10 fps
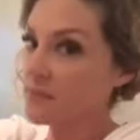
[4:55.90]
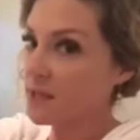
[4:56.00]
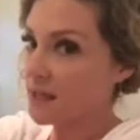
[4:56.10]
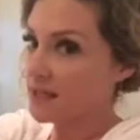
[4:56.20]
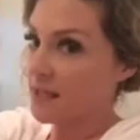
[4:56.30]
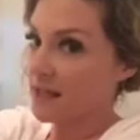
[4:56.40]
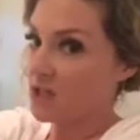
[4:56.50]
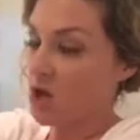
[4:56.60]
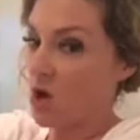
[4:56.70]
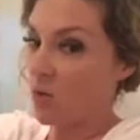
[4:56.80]
because I like
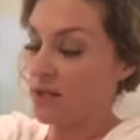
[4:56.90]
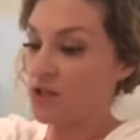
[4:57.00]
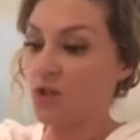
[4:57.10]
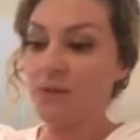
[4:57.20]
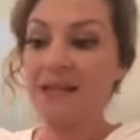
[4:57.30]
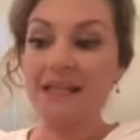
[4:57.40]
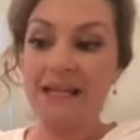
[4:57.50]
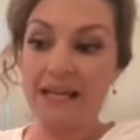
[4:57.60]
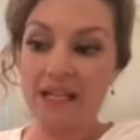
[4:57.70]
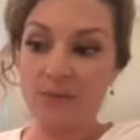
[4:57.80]
to always start with clean
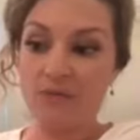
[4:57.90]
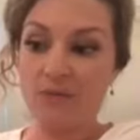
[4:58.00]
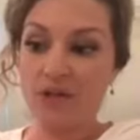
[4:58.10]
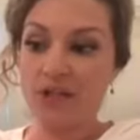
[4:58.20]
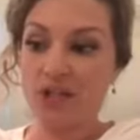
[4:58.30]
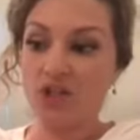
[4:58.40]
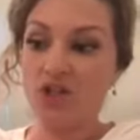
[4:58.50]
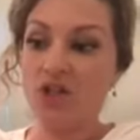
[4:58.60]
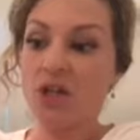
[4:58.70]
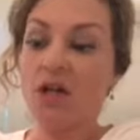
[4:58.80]
hands before I touch